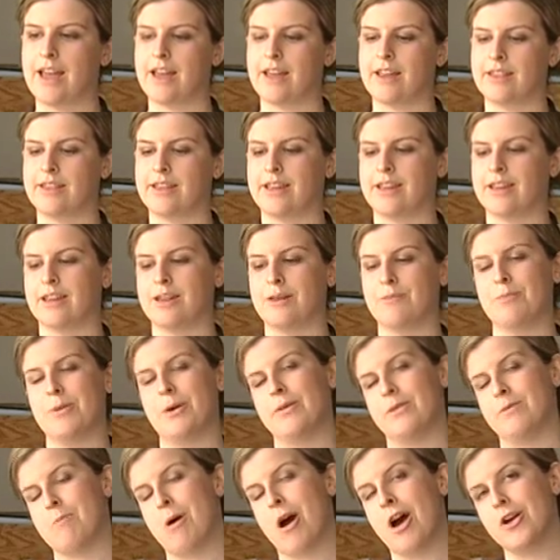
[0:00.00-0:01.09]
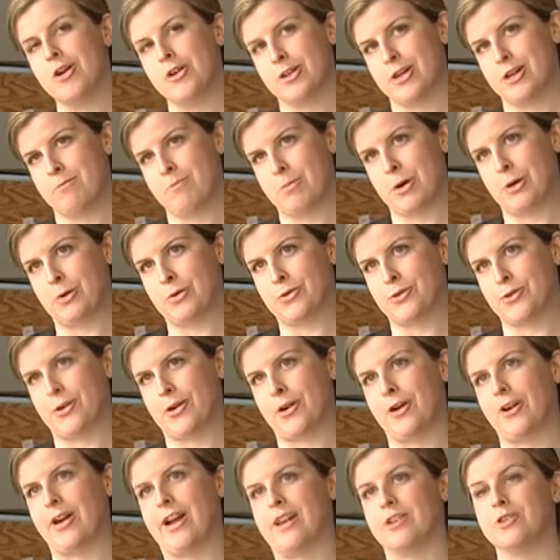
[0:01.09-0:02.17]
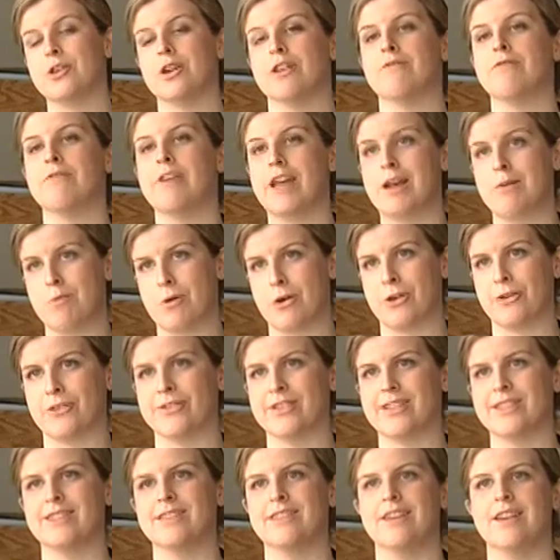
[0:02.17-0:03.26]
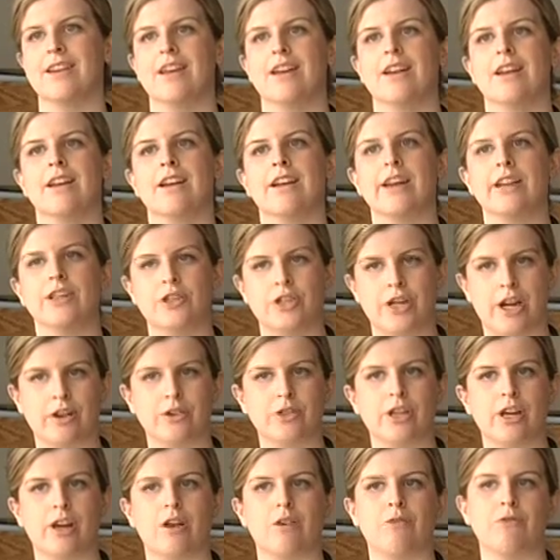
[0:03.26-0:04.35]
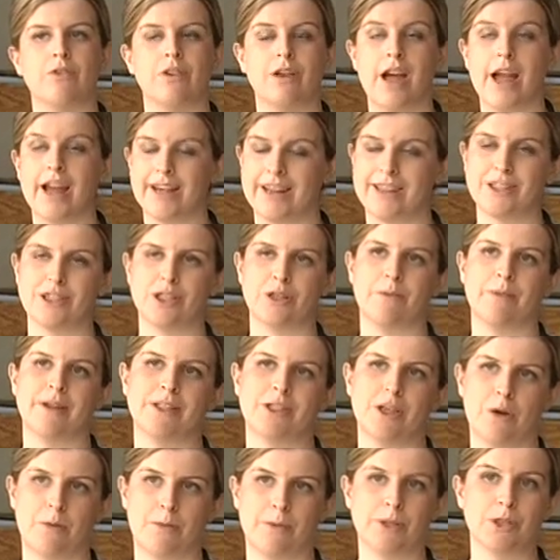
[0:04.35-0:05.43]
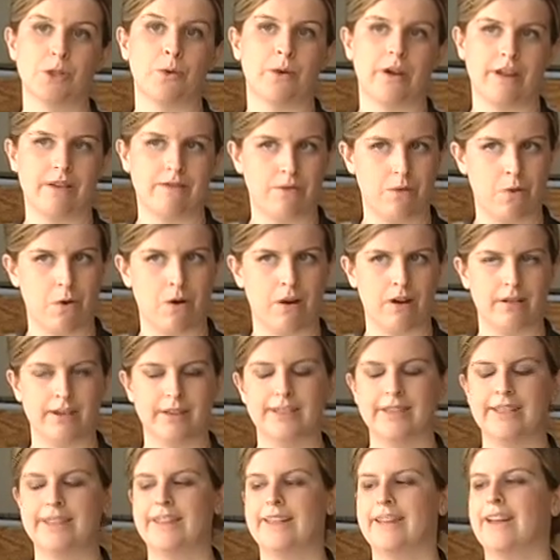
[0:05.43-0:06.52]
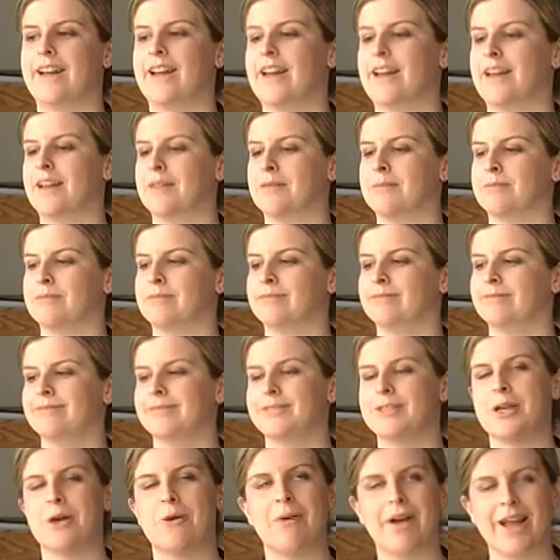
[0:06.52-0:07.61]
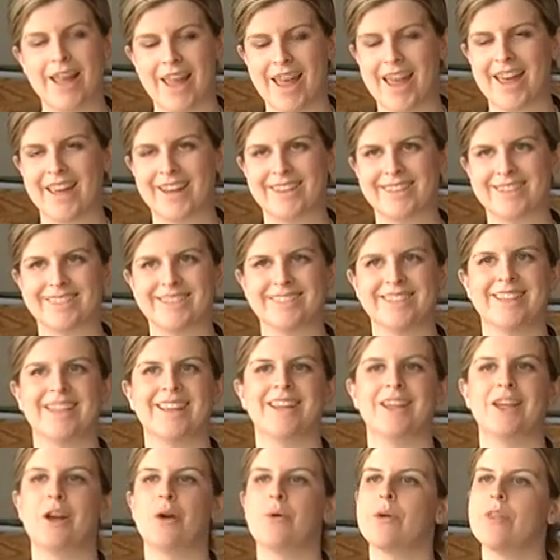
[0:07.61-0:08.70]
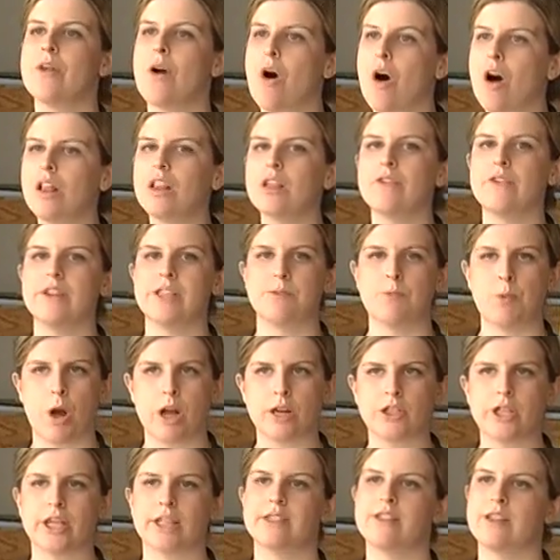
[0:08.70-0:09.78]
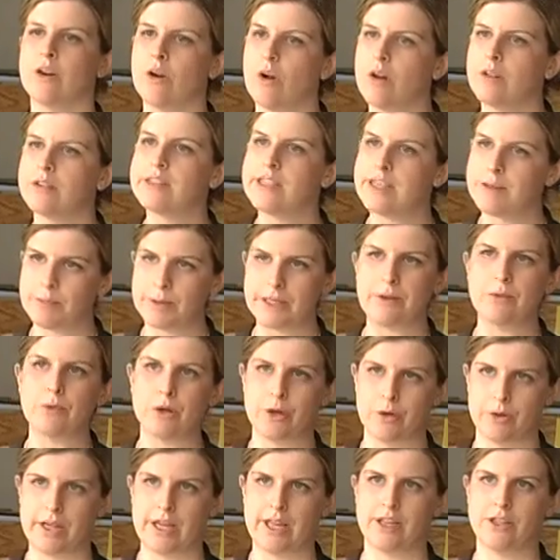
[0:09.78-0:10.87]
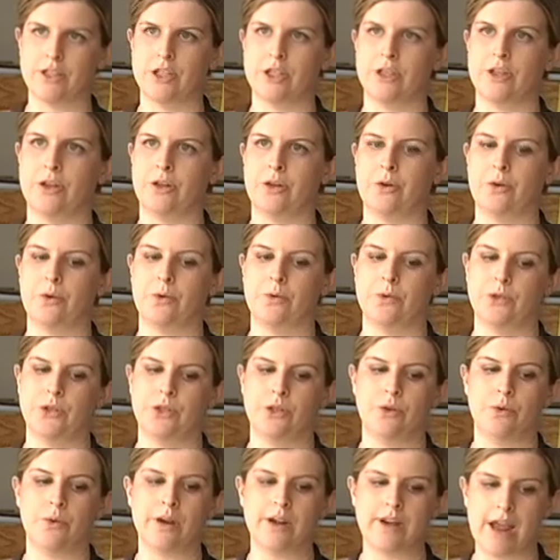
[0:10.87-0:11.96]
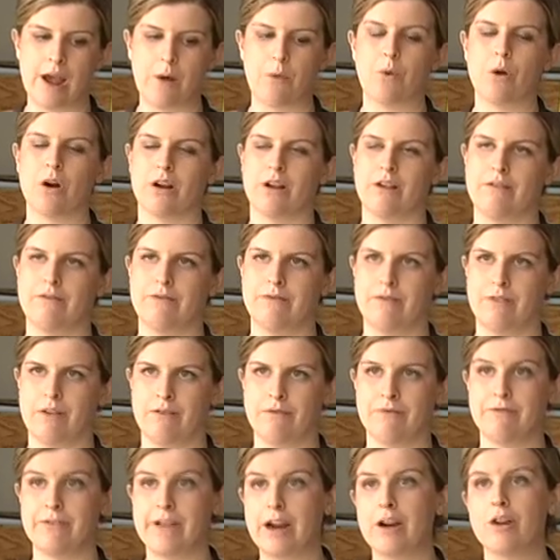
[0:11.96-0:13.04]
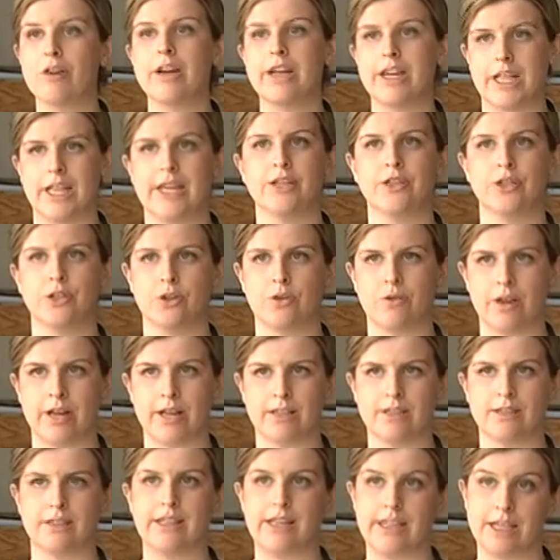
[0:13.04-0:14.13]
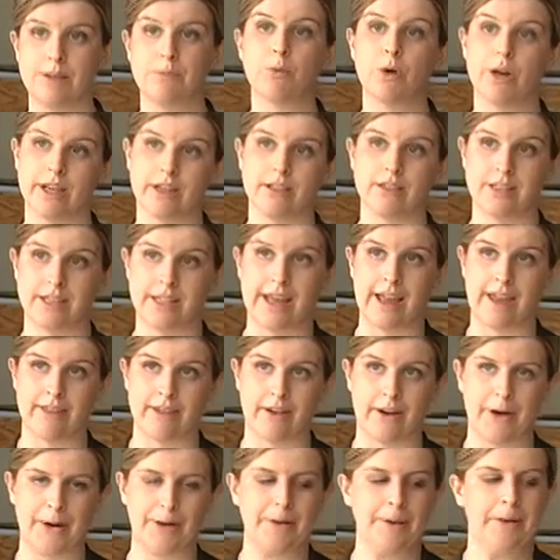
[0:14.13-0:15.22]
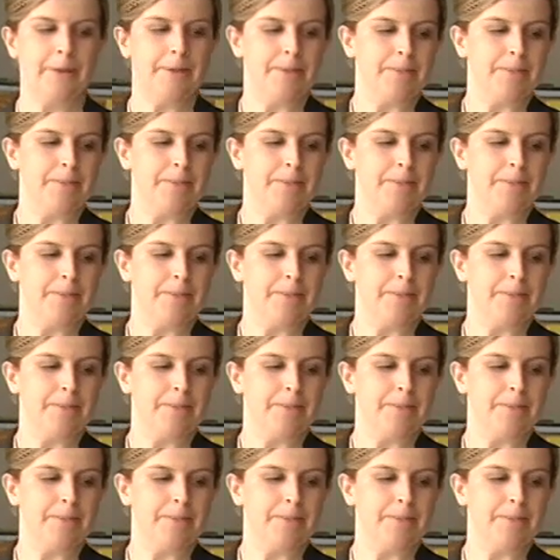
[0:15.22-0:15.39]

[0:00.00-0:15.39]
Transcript: the modern composer Anton Webern's concerto for 9 instruments, Opus 24. So again, with all of his projects, they're all deeply rooted to a network of varied histories that he brings together.